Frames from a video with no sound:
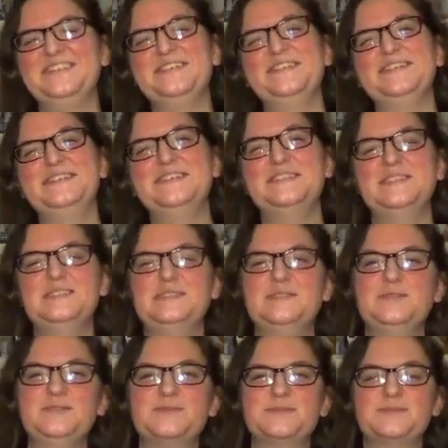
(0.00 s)

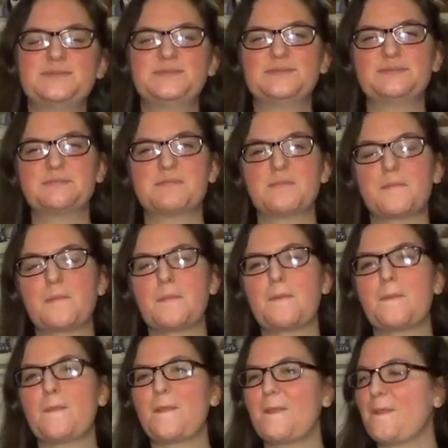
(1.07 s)

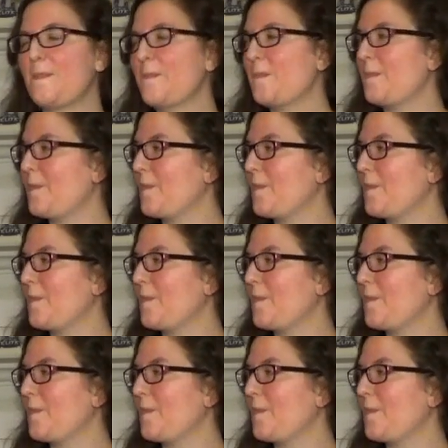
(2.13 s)
No words are spoken by the person on screen.